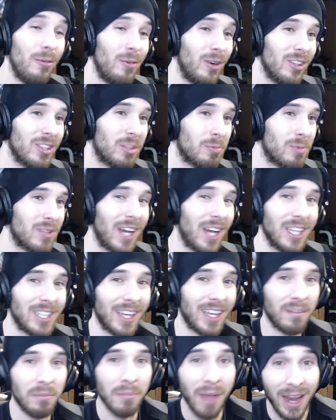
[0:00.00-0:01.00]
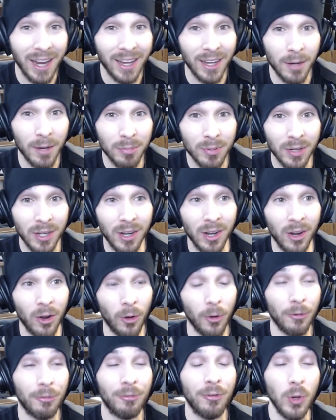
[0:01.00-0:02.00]
almost. Besides like makeup
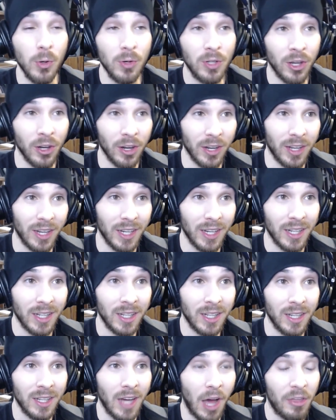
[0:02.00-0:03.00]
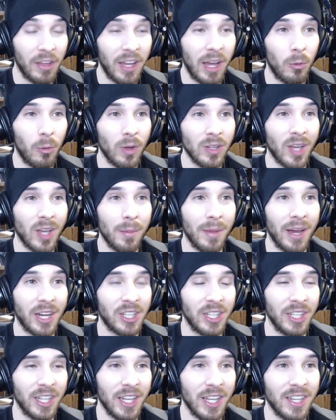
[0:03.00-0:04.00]
or food cooking. I think at one time I
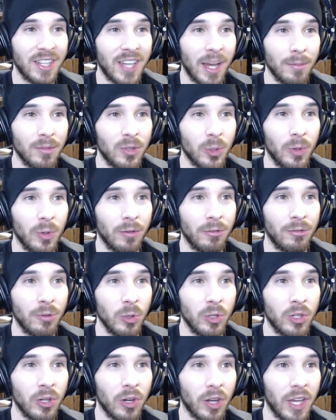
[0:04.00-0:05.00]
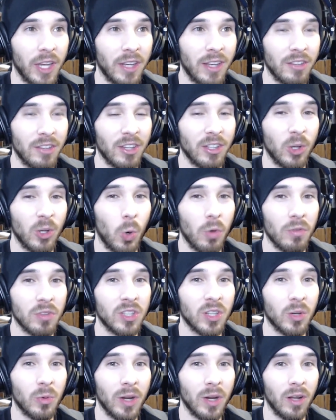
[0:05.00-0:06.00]
actually did attempt doing food cooking. That didn't go over
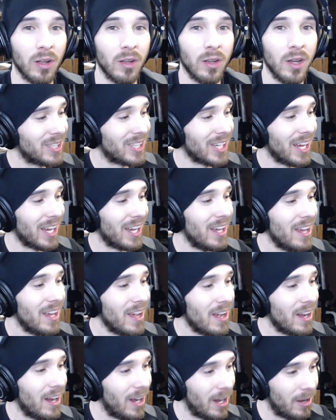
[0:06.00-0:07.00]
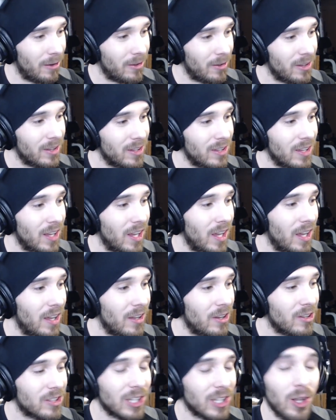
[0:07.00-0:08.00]
so well. But yeah, uh,
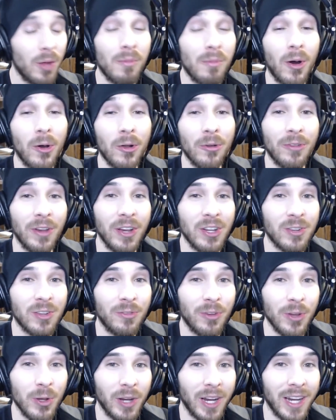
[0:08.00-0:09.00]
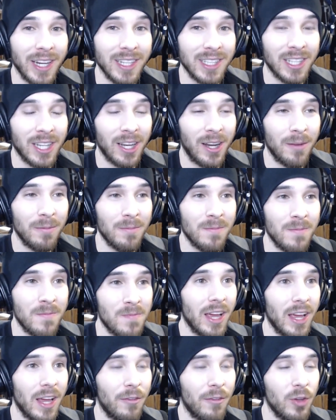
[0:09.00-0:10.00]
here's a little motivation for you guys. Um,
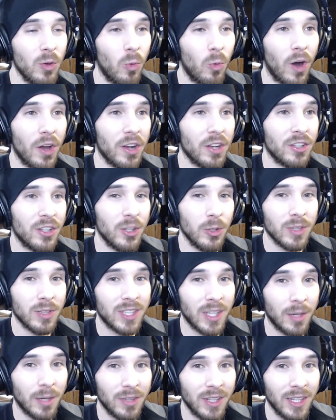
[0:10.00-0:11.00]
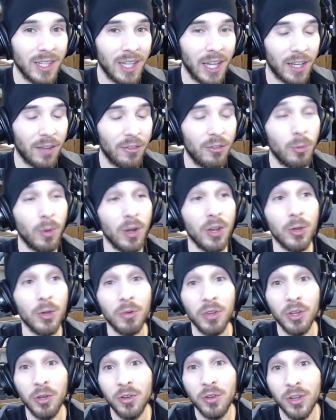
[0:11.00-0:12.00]
if you want to do something, like if you want
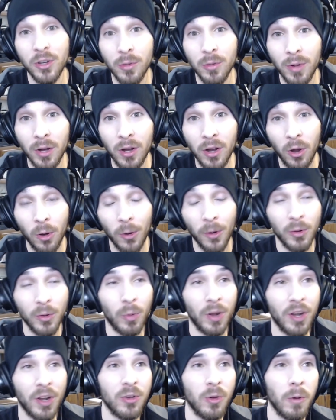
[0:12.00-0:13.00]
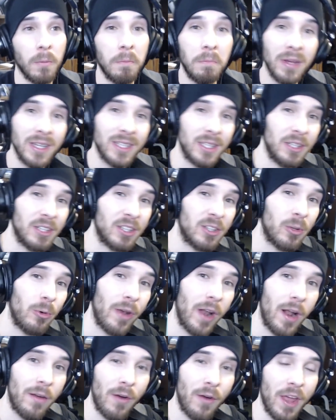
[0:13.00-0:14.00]
to do YouTube or you want to do a business or
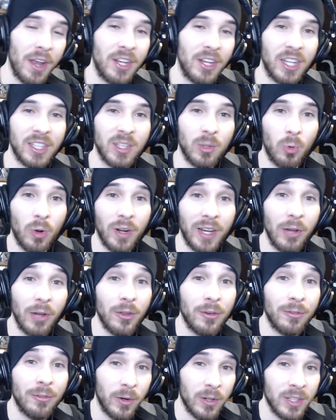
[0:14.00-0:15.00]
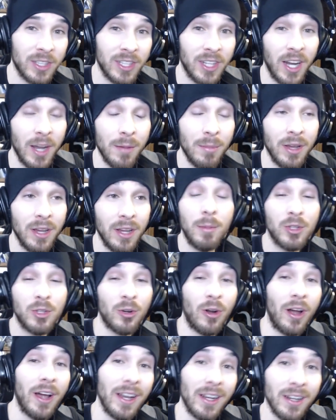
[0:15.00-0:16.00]
whatever, and it doesn't work out the first time, keep
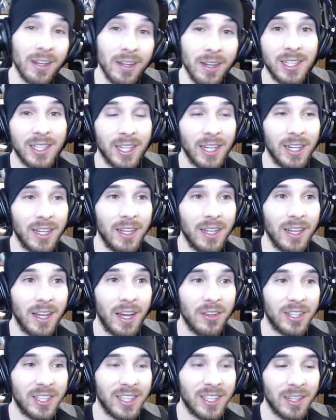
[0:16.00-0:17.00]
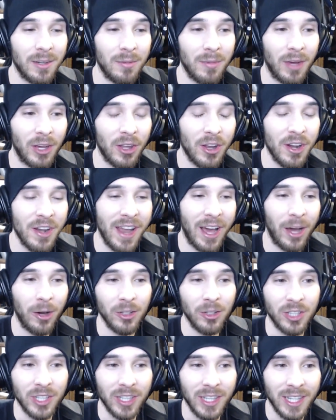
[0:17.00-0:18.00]
trying. Because uh, this is um, a good
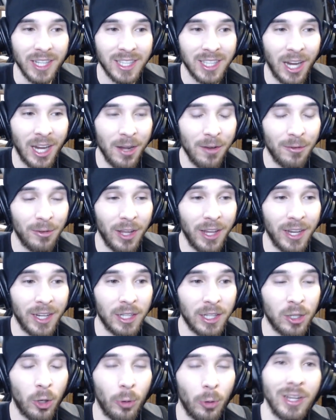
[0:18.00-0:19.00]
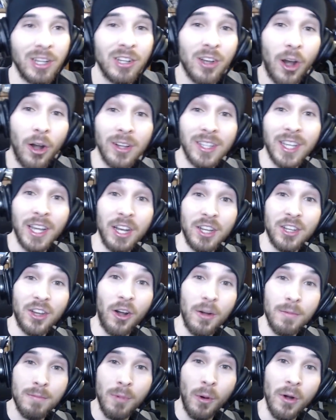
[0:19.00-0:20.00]
analogy. It's kind of like throwing darts at a
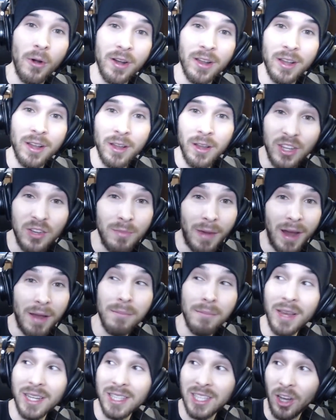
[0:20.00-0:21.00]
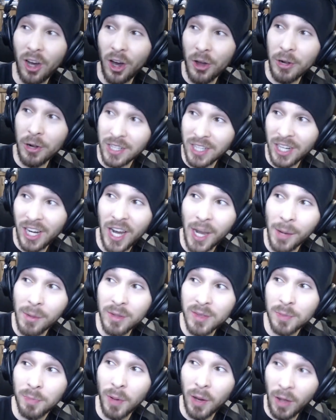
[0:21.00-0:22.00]
dartboard. You might miss 100
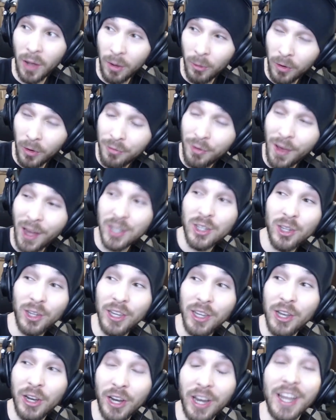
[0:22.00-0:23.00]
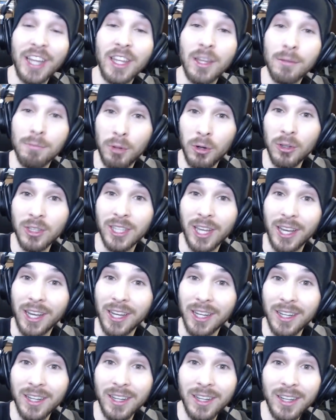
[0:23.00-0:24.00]
times, but eventually you're going to hit the
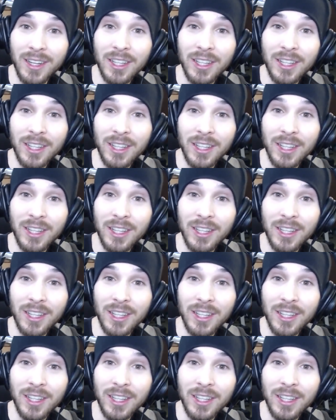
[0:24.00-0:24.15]
bullseye.